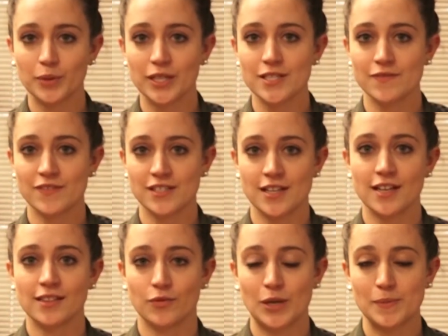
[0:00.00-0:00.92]
please
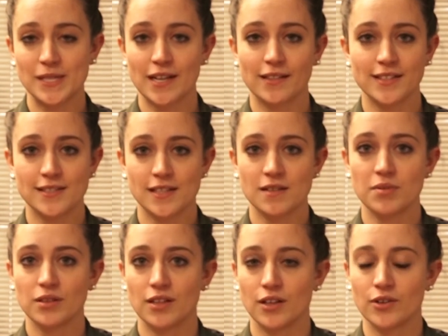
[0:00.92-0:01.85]
visit the website listed
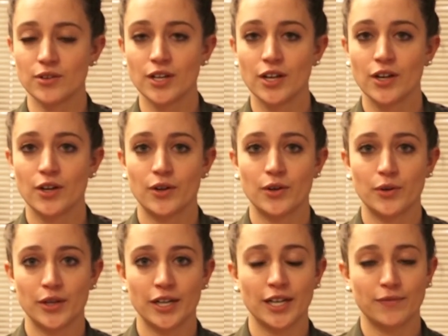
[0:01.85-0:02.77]
below,
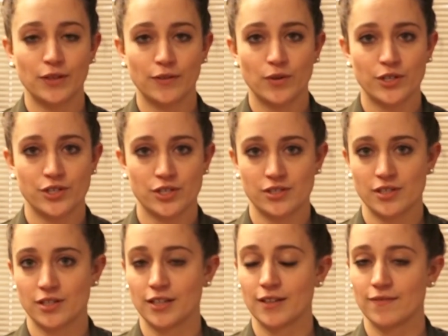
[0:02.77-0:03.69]
or if you have questions
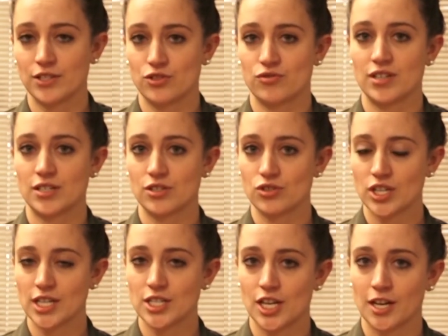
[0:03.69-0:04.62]
on convention
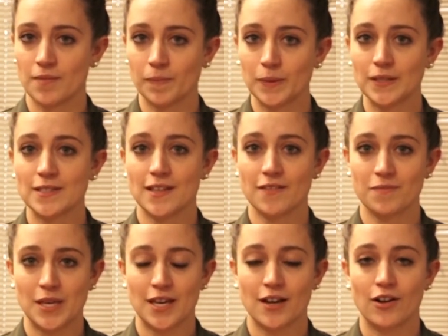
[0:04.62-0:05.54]
registration, please give
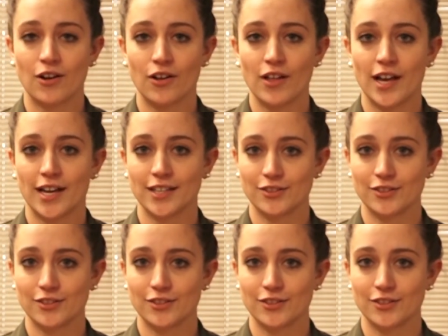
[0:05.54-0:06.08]
me a call at